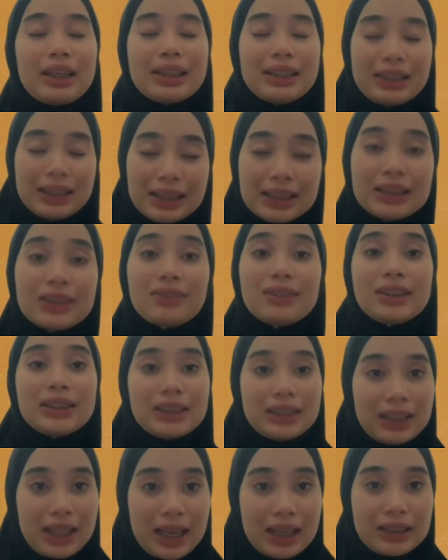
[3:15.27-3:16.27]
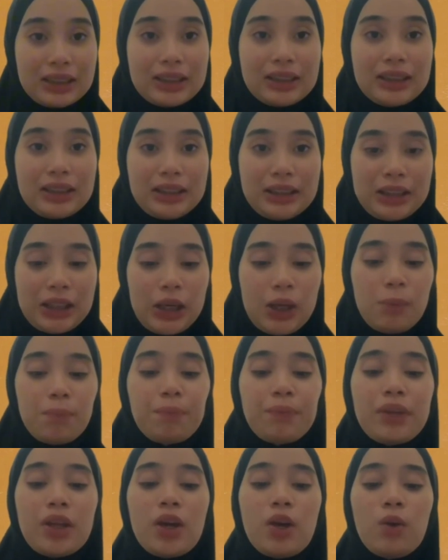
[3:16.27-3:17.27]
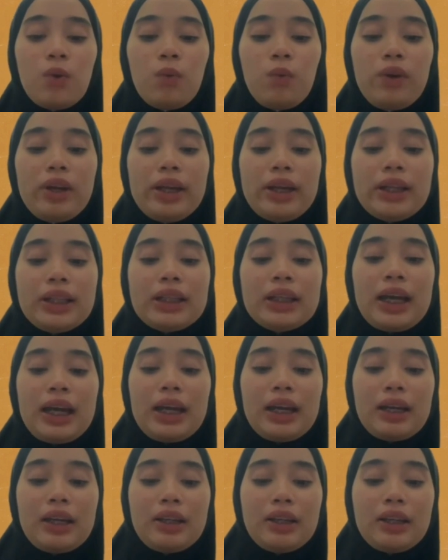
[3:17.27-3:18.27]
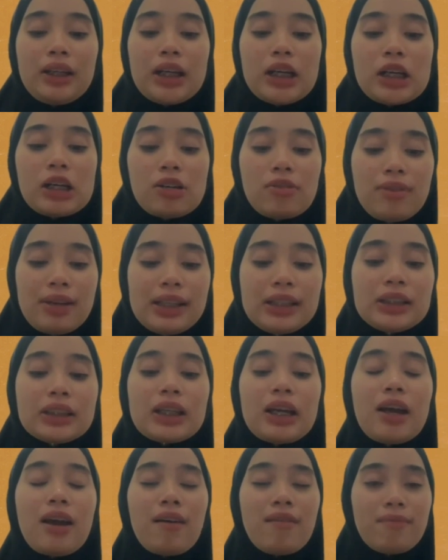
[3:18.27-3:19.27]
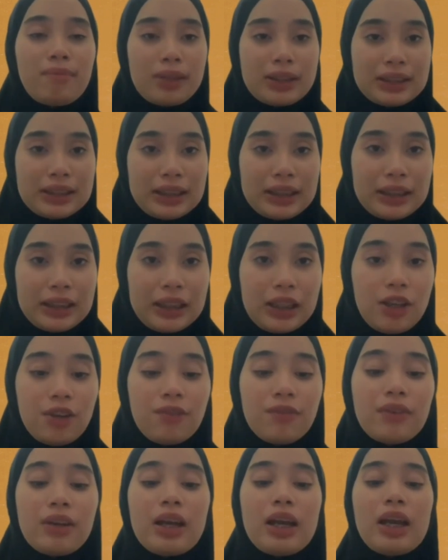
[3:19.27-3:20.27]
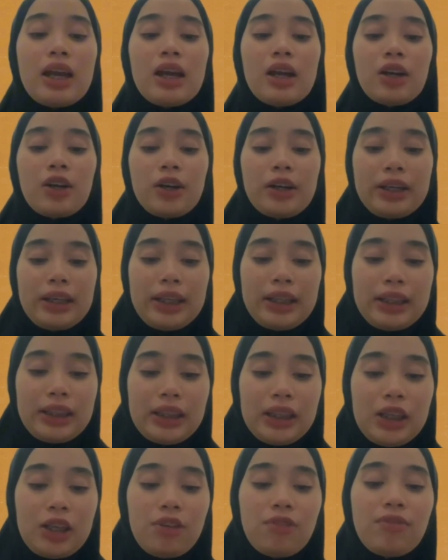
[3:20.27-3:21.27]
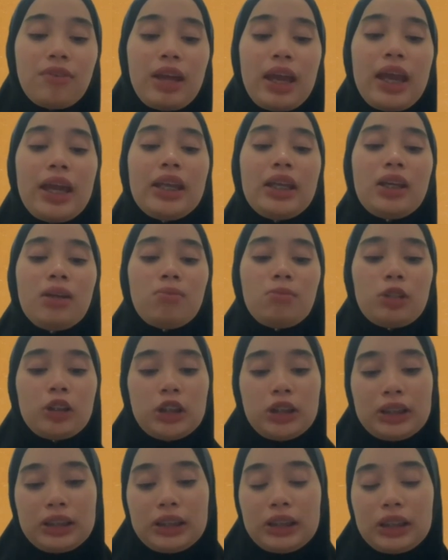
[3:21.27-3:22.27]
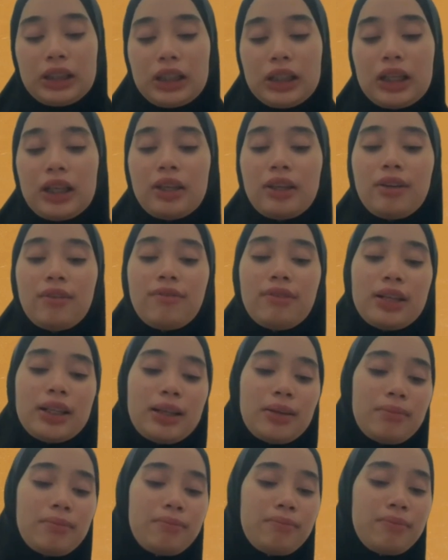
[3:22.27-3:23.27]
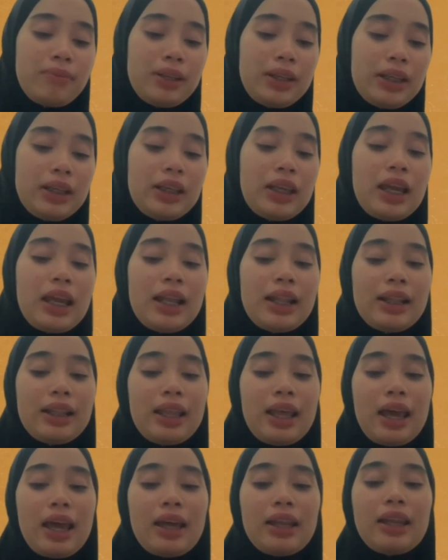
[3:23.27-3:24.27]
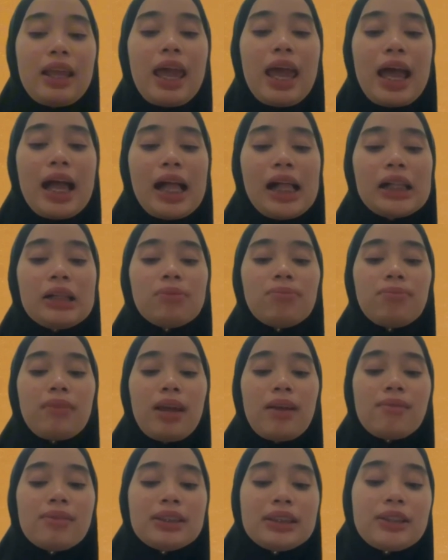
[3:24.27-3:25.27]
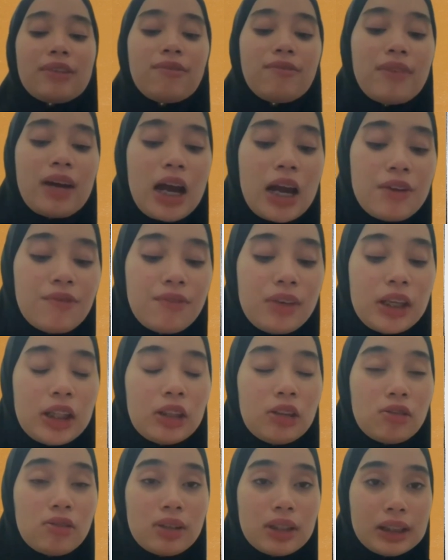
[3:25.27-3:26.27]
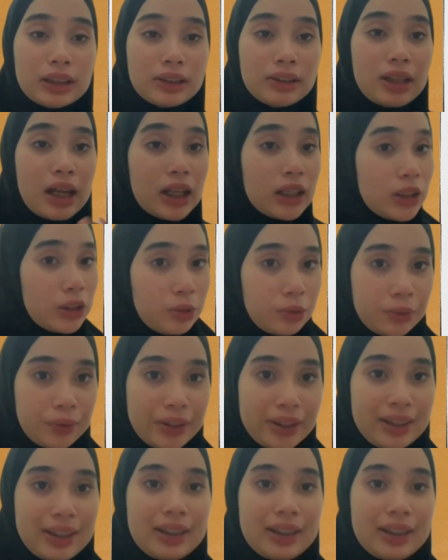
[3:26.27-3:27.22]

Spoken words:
This relationship will encourage positive cognitive and emotional development that help them survive into adulthood.